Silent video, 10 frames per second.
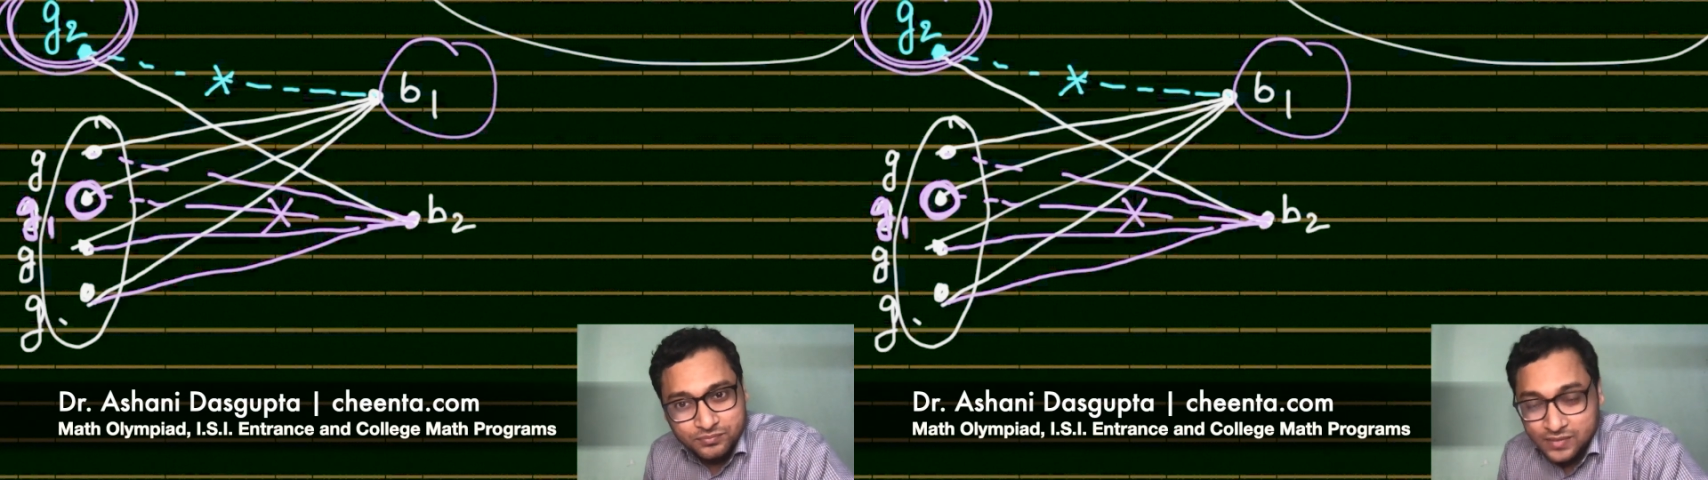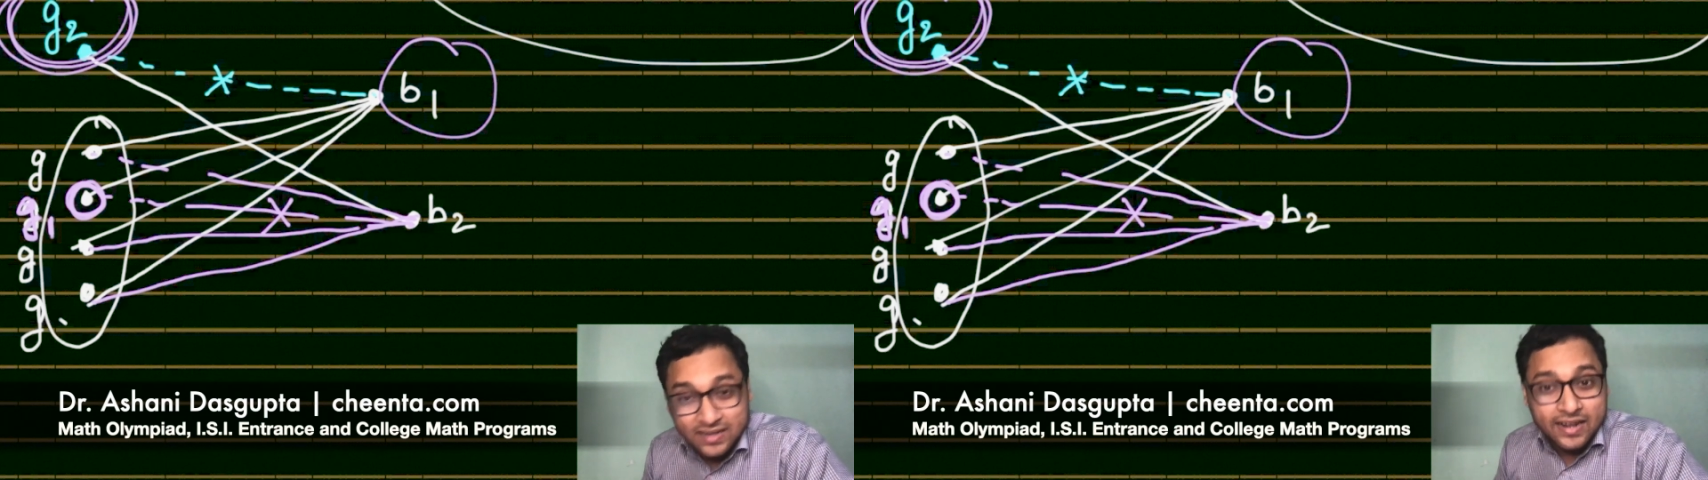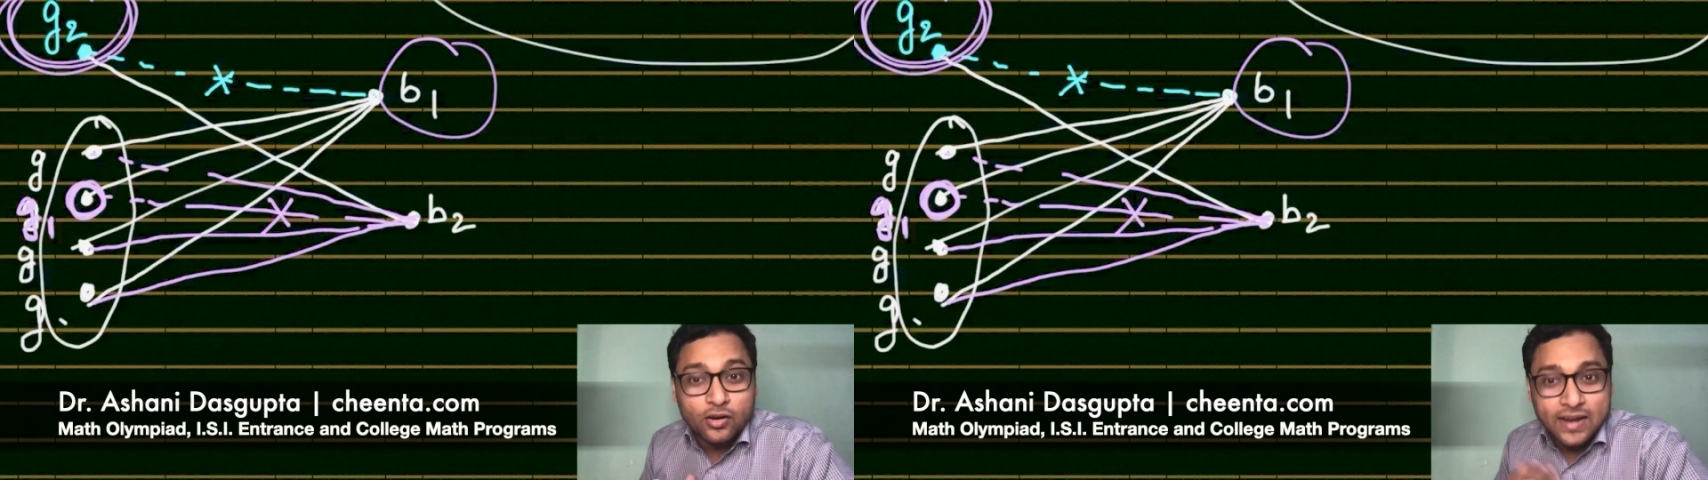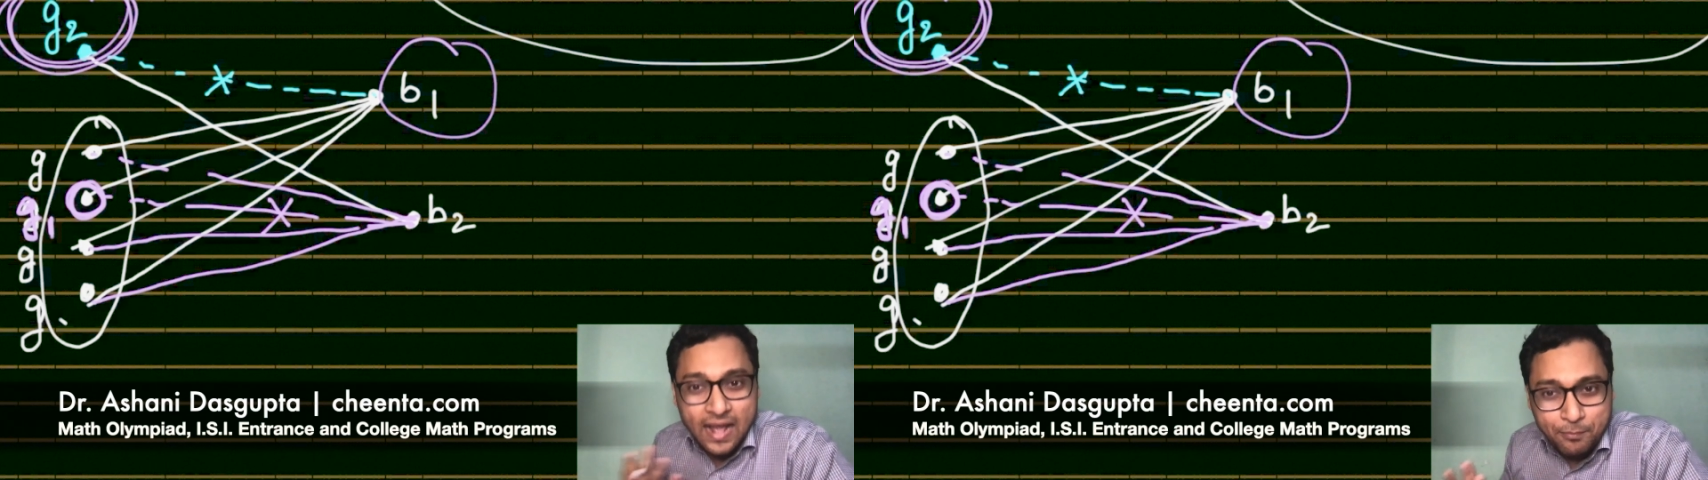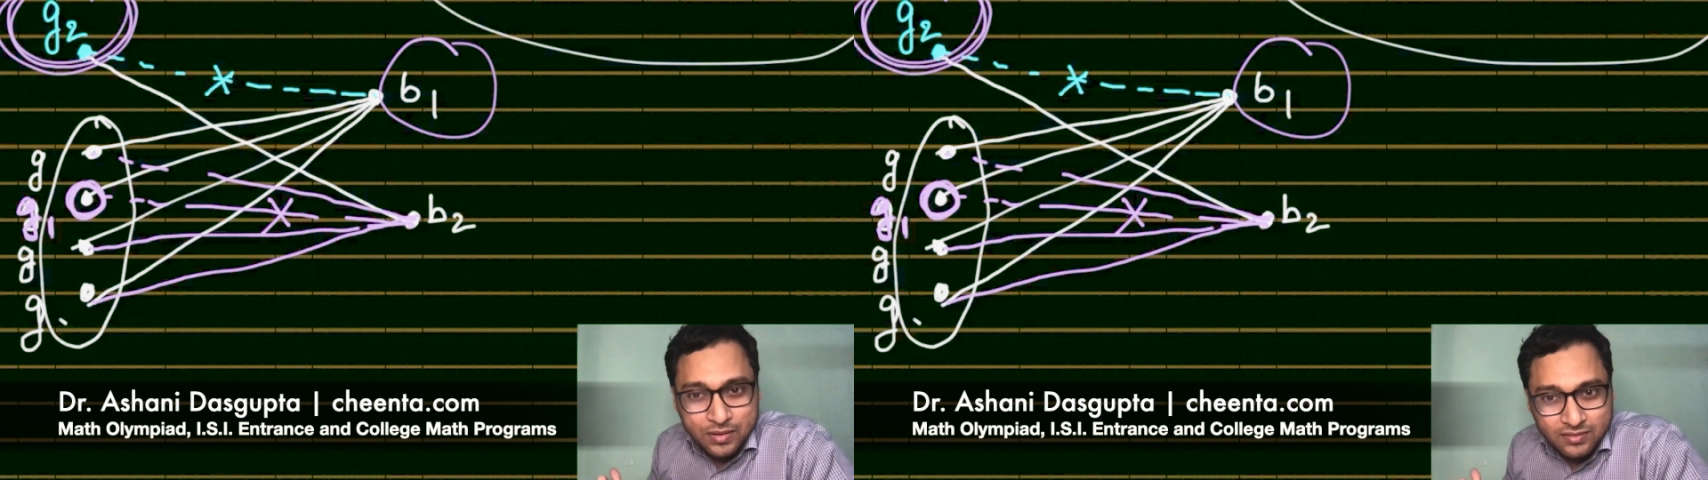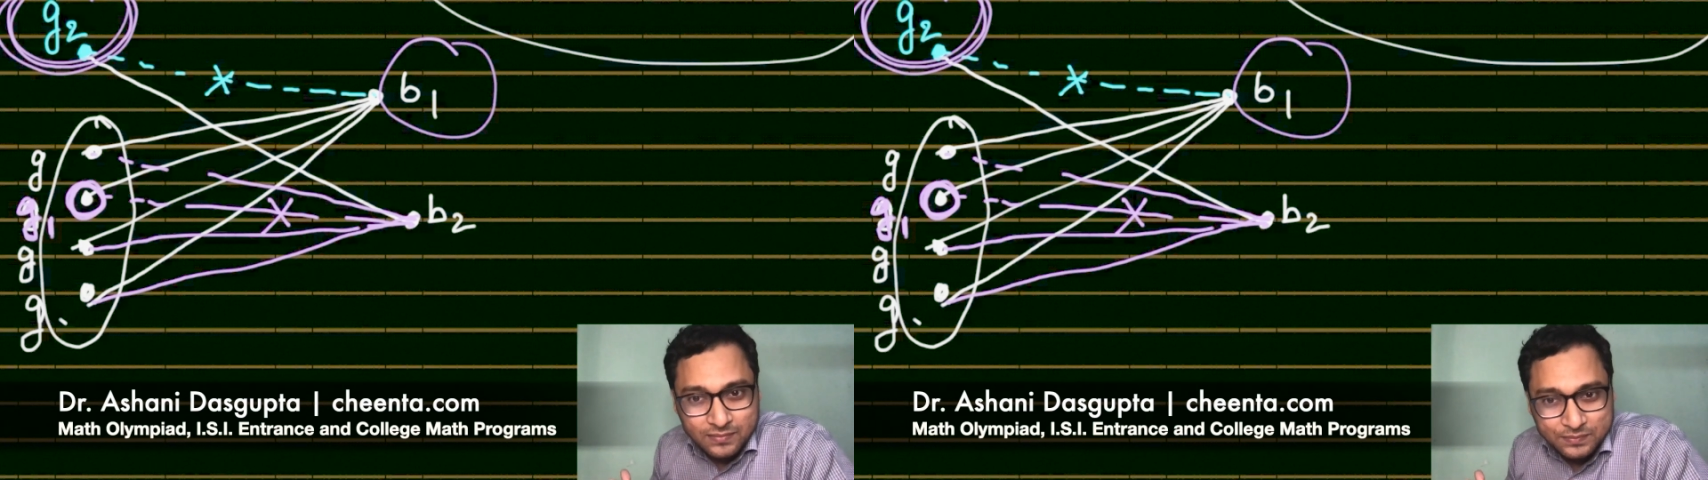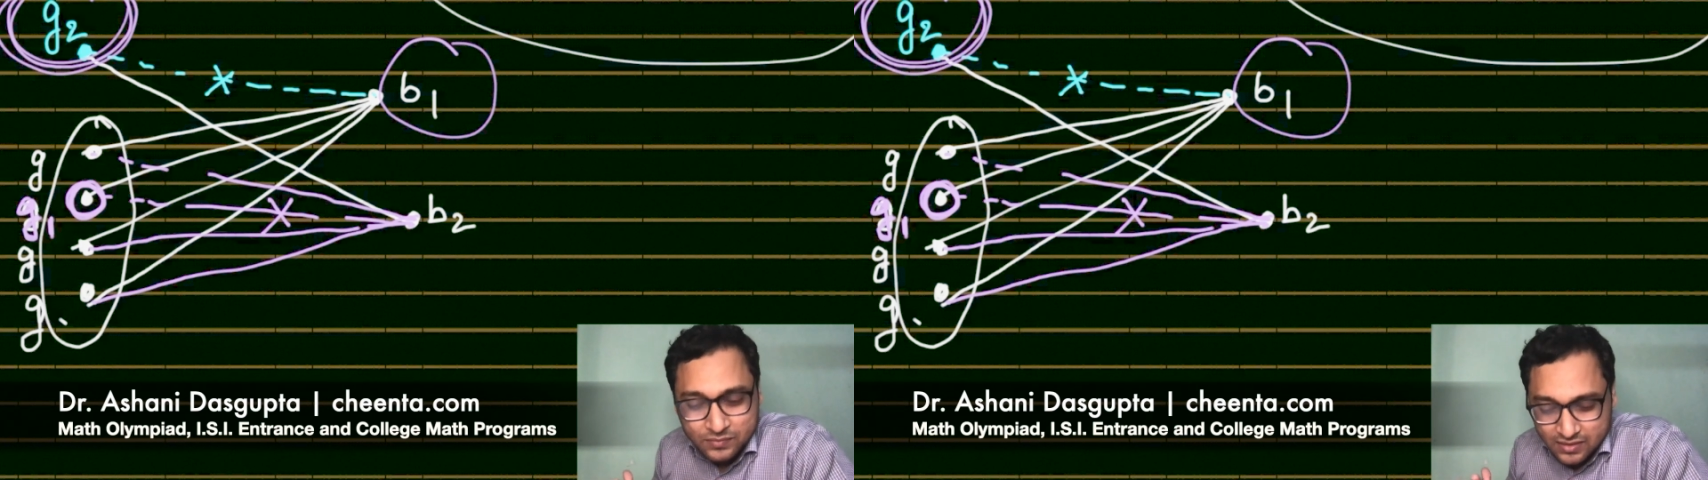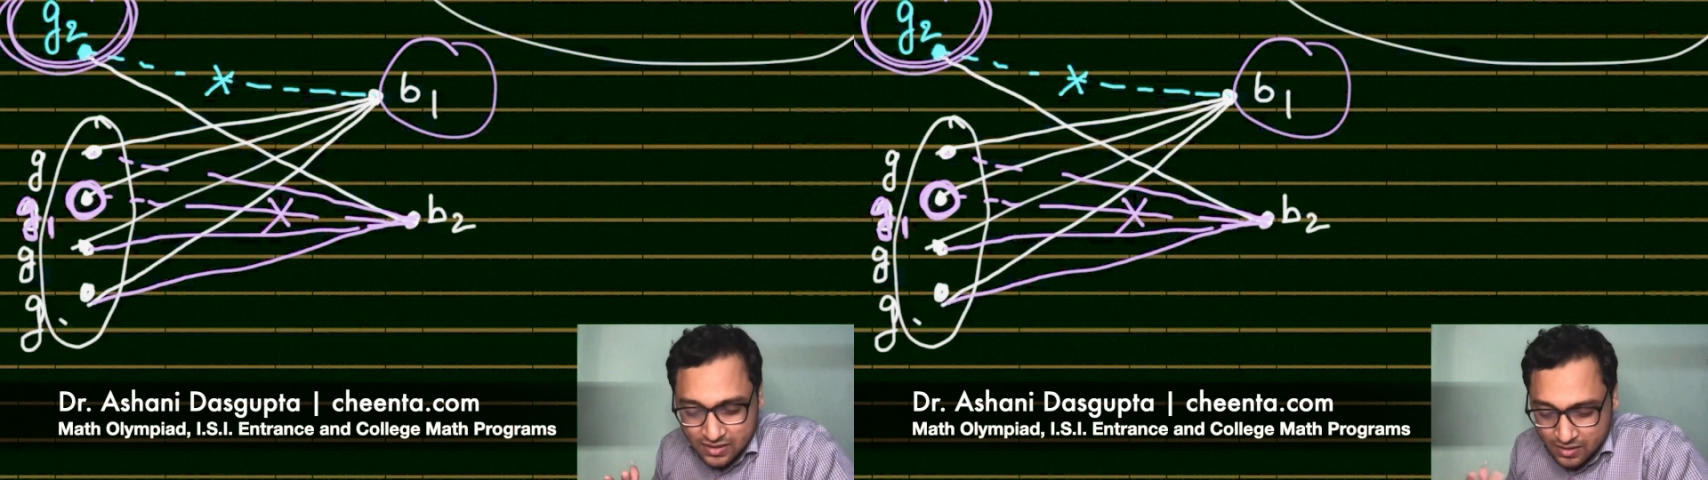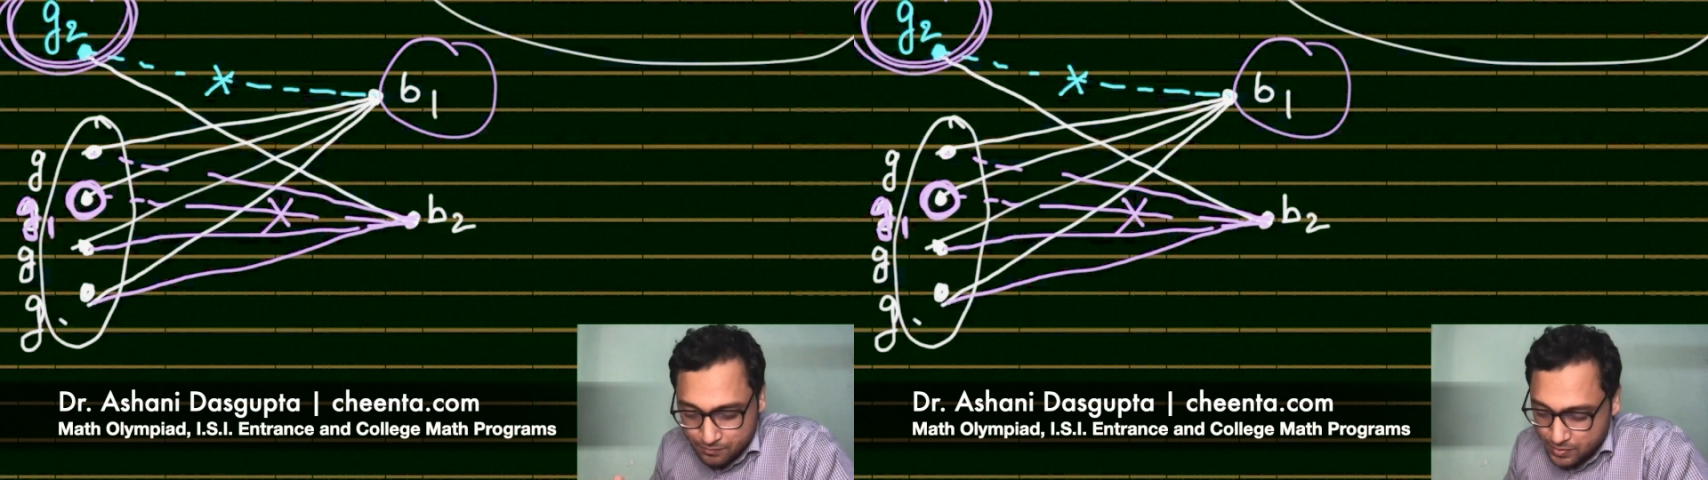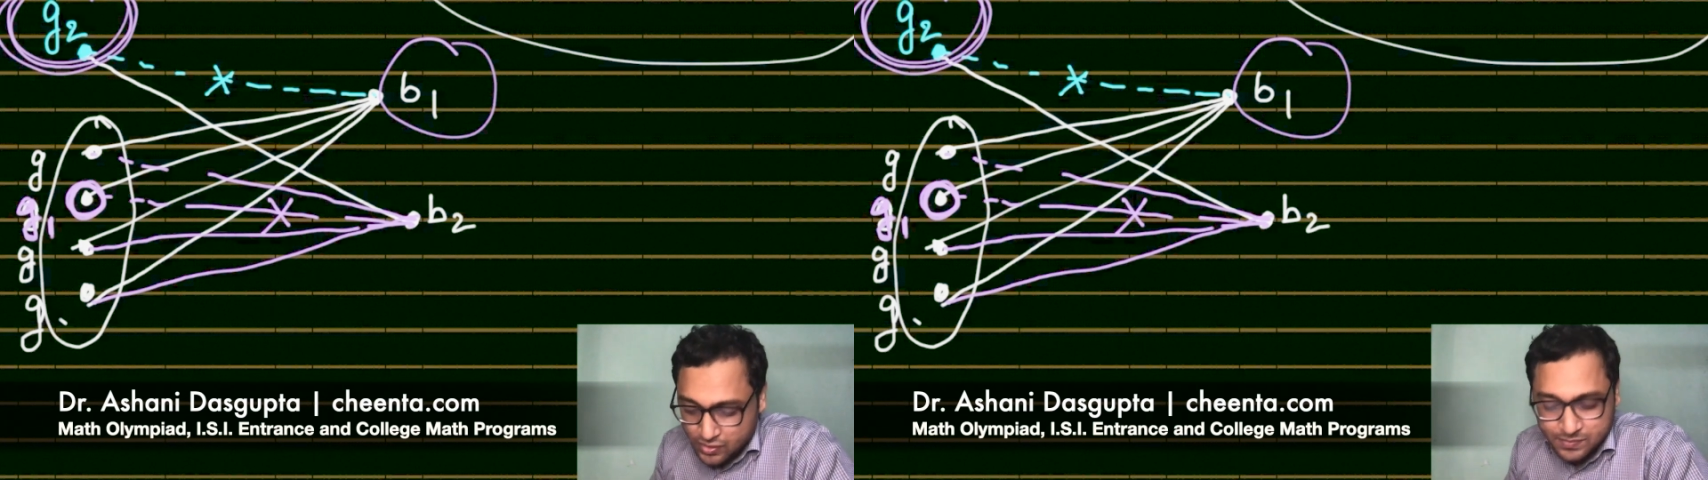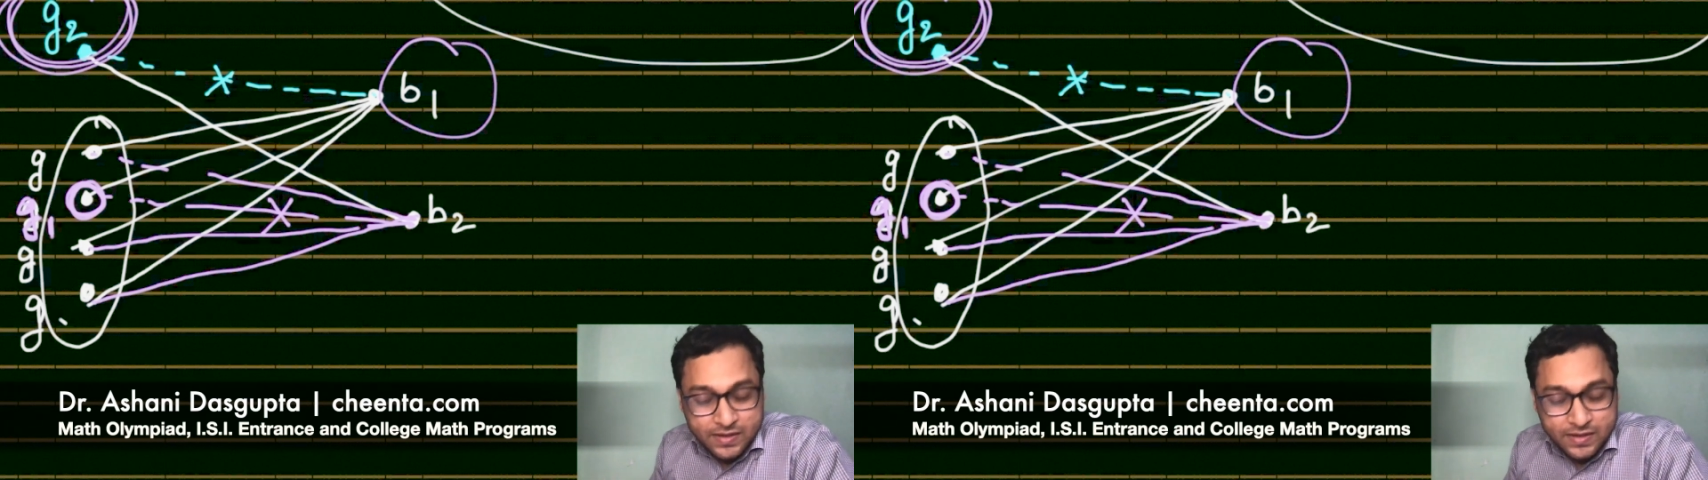That cannot happen because